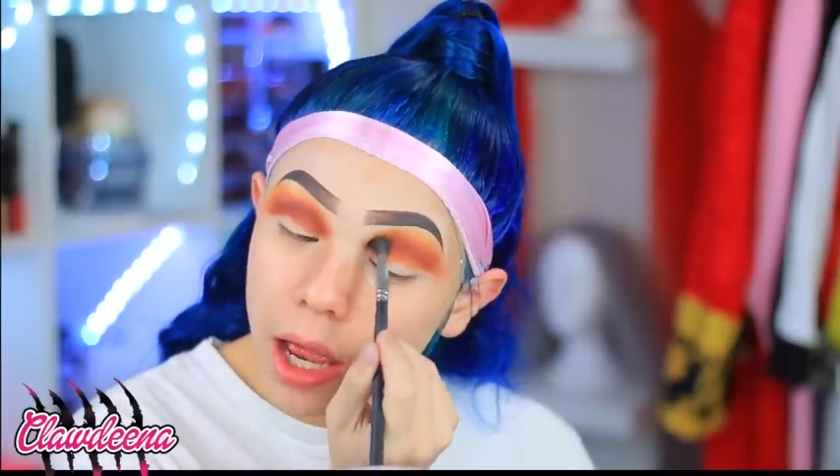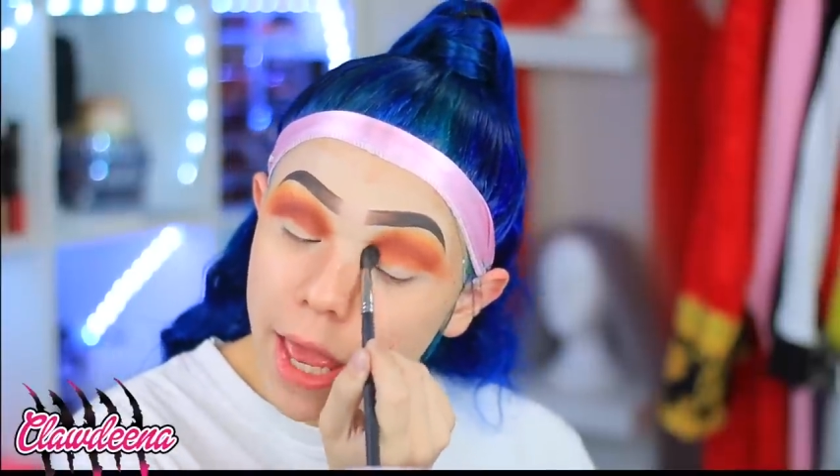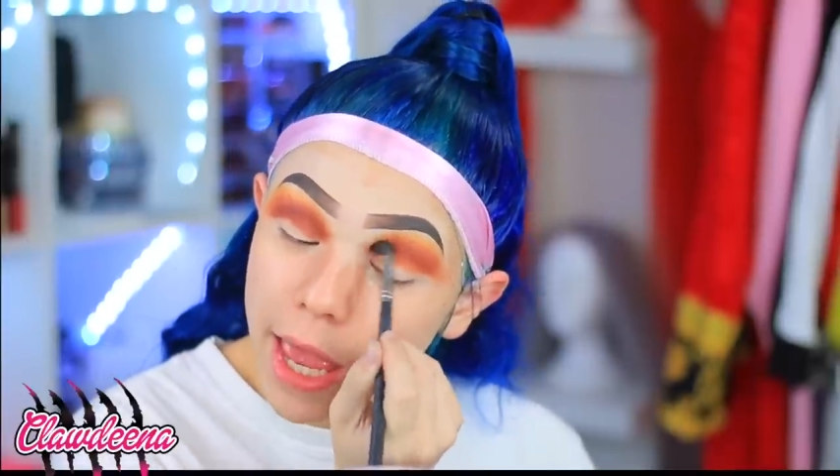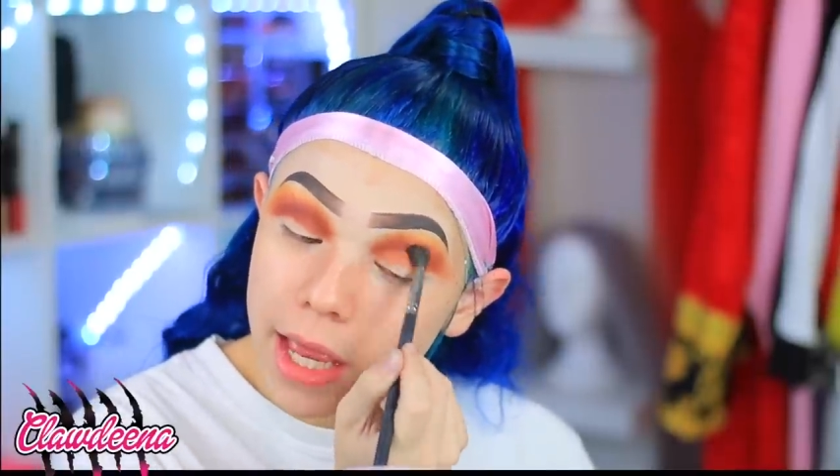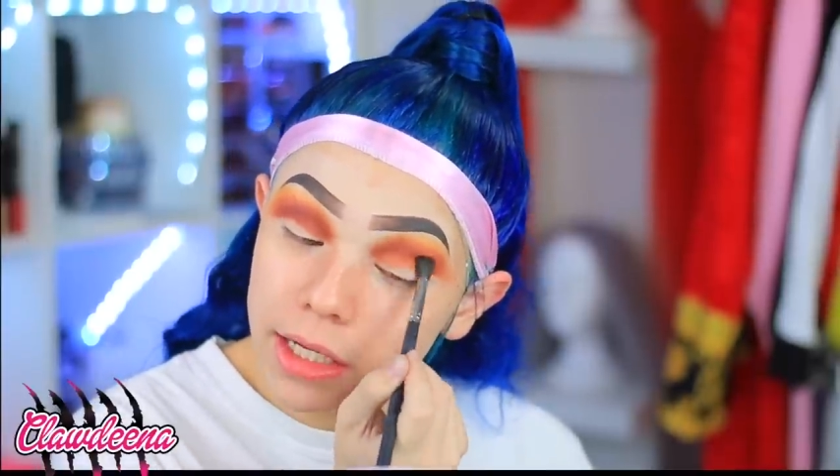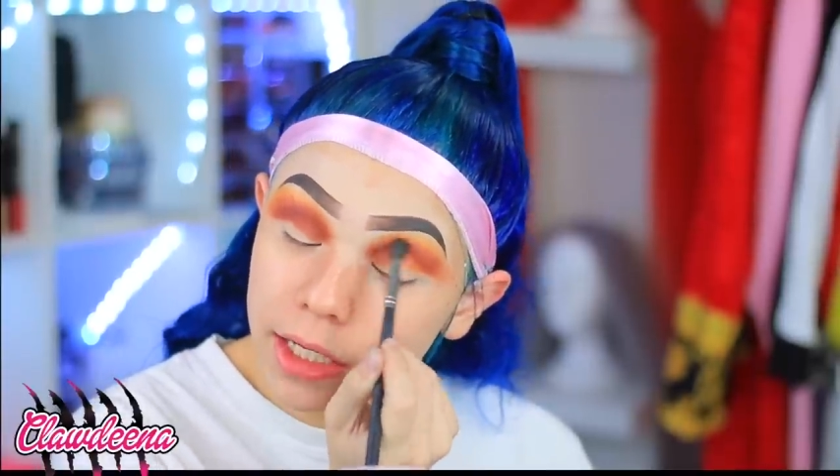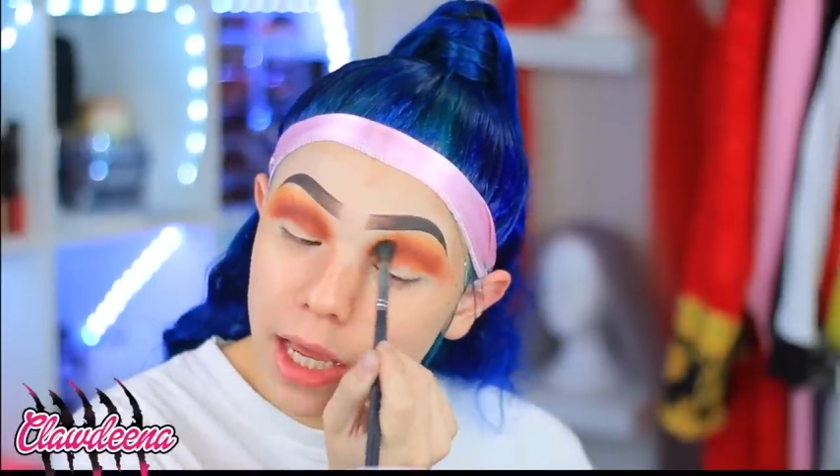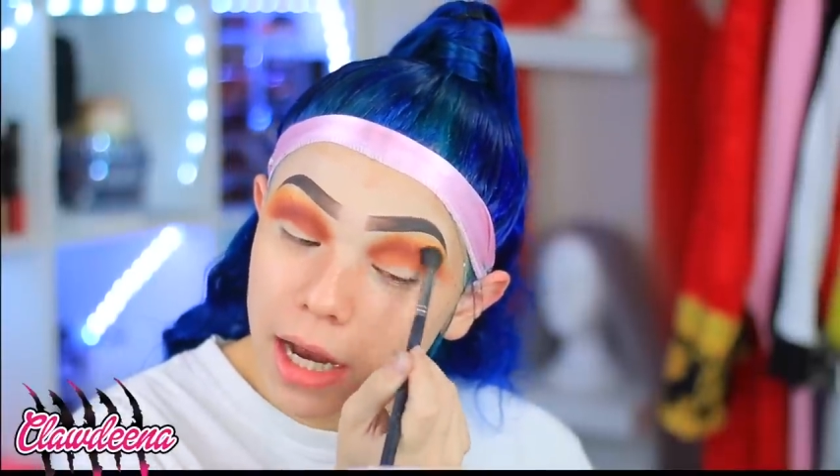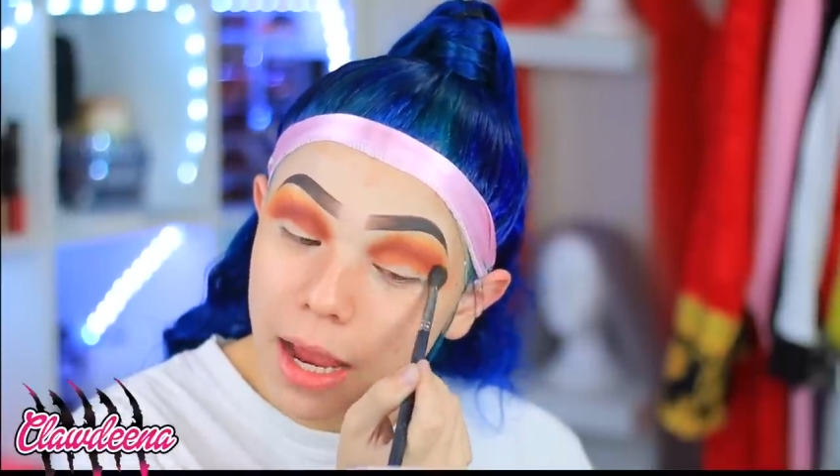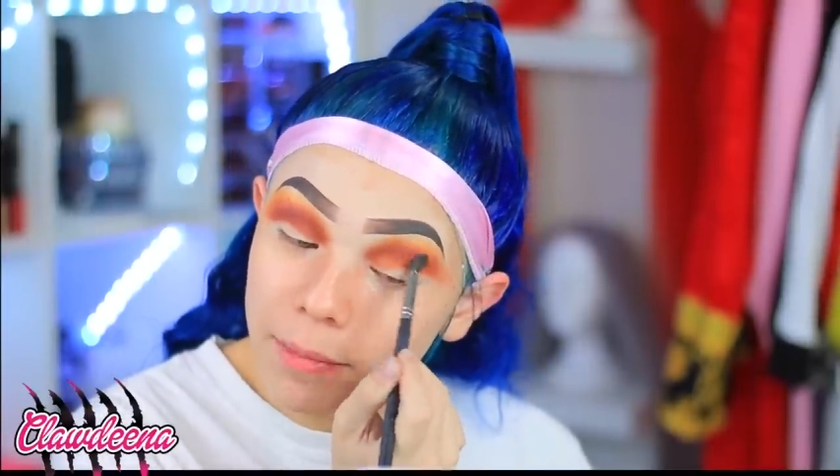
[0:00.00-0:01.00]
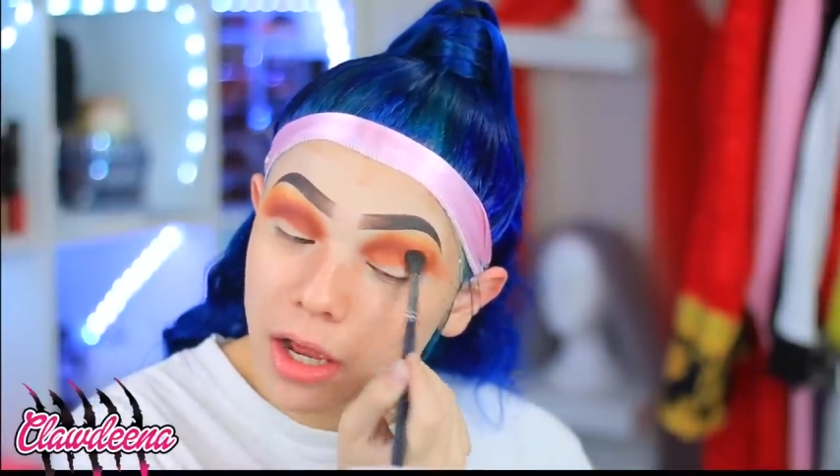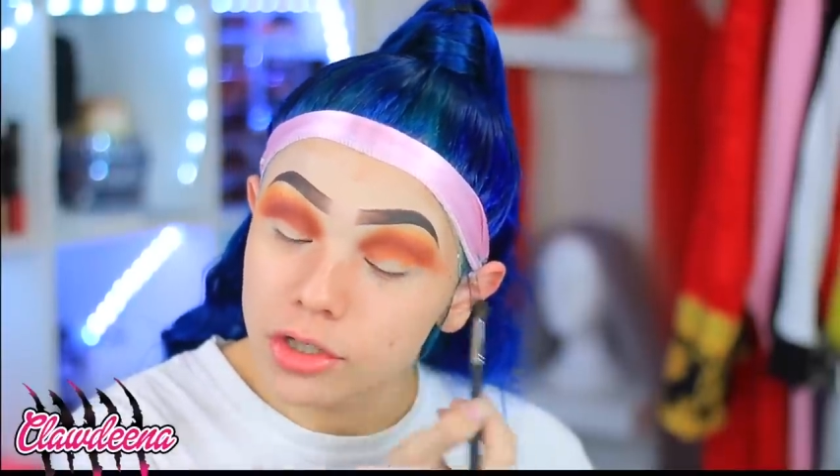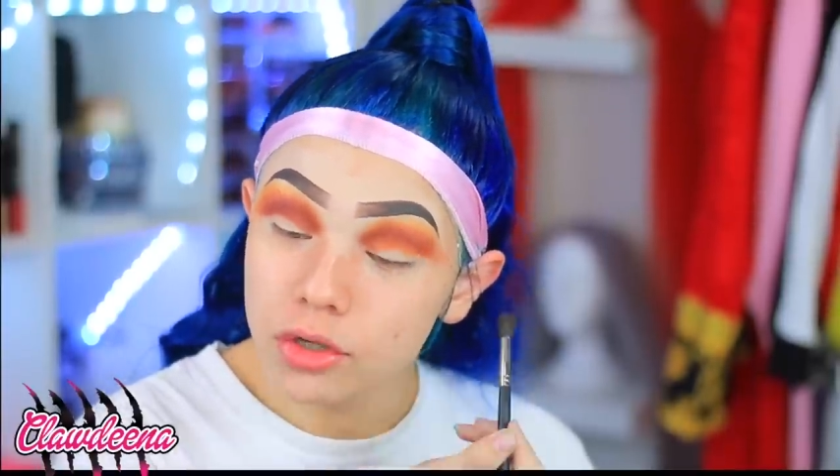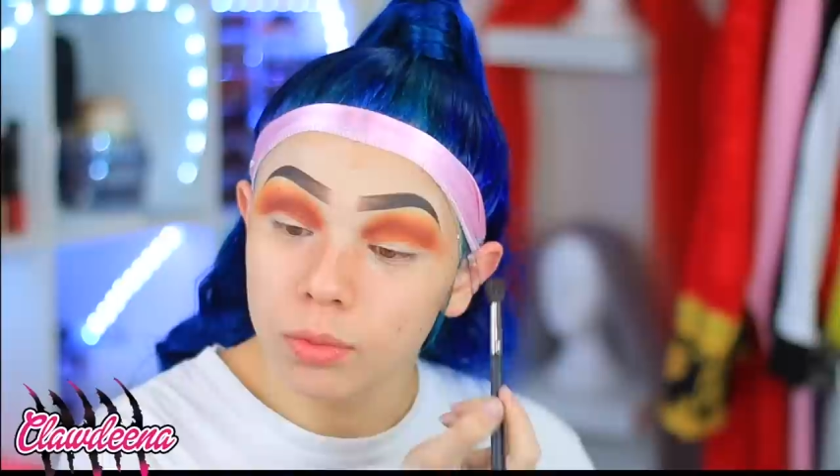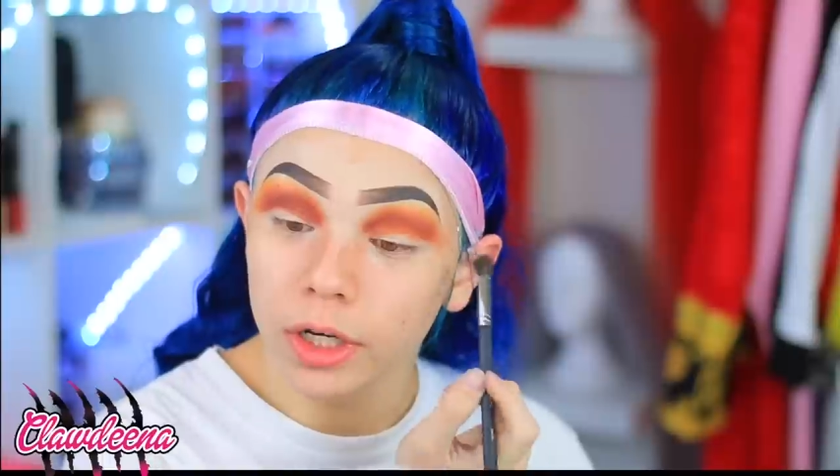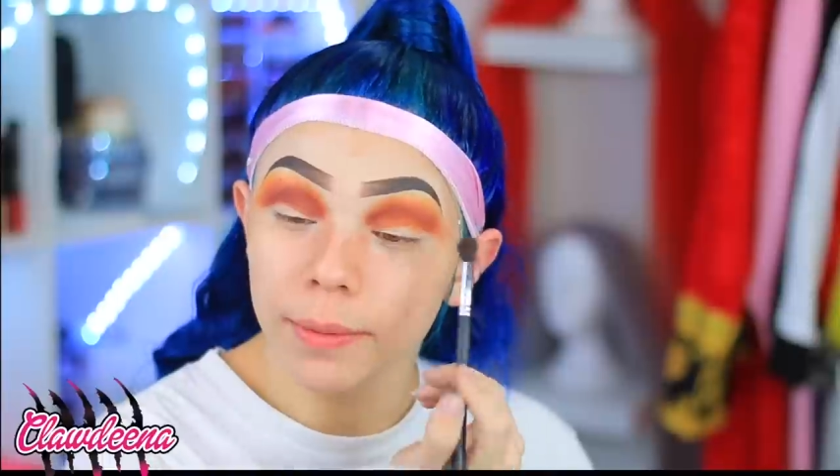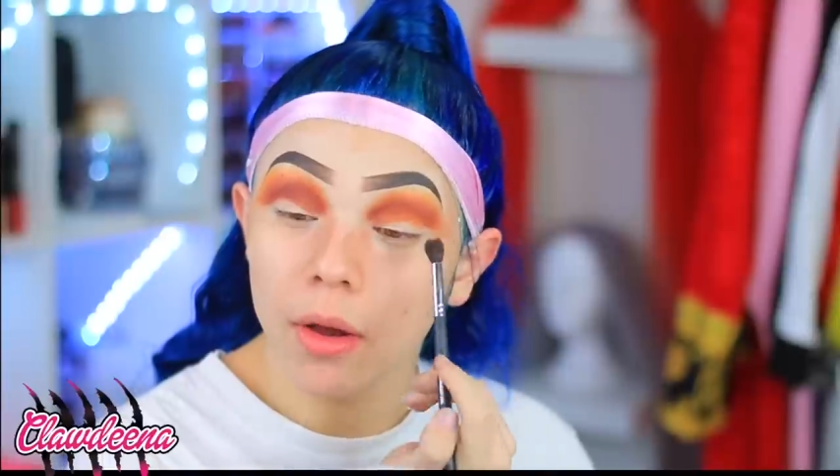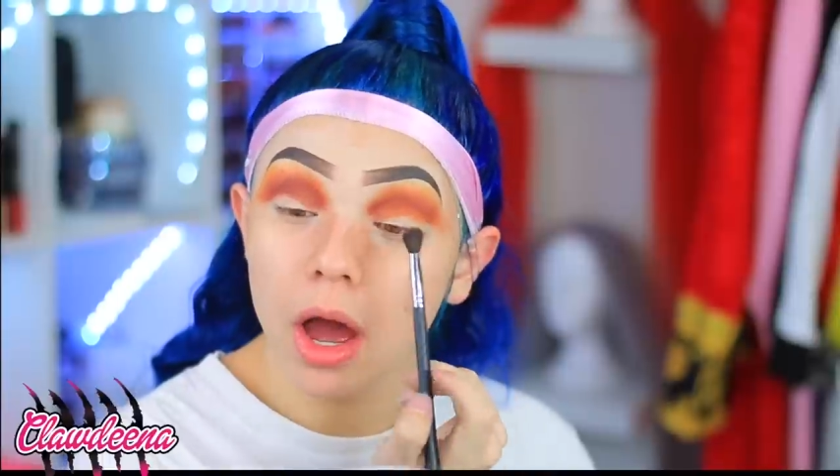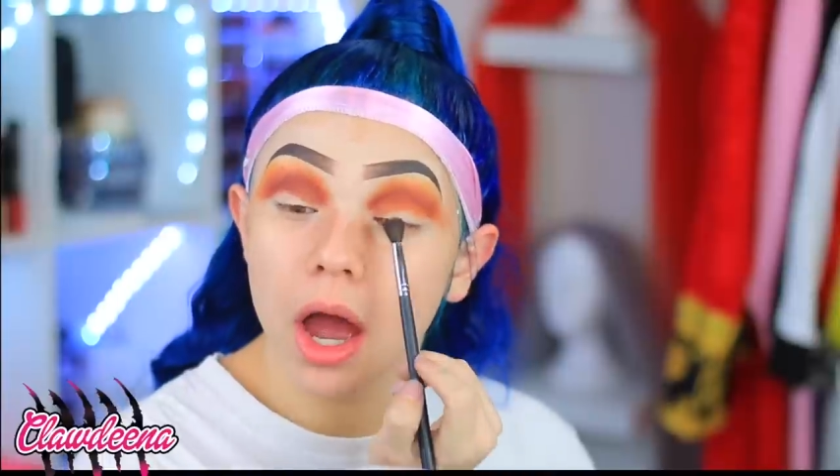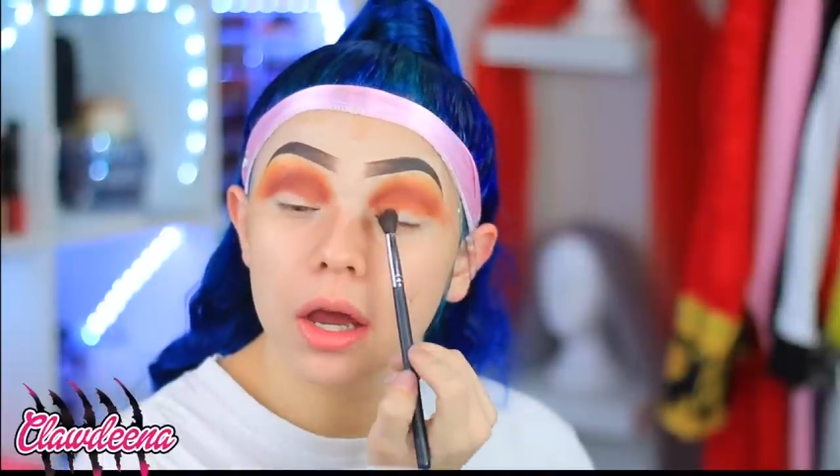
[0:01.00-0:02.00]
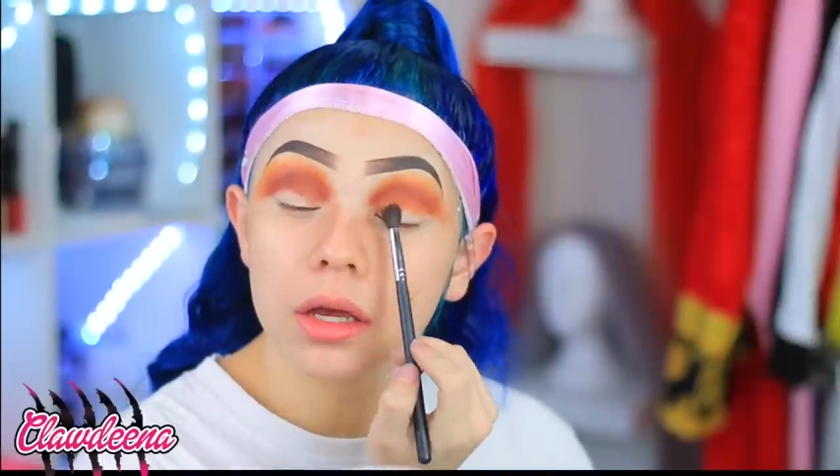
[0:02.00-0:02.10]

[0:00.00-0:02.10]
And again, I'm not too worried about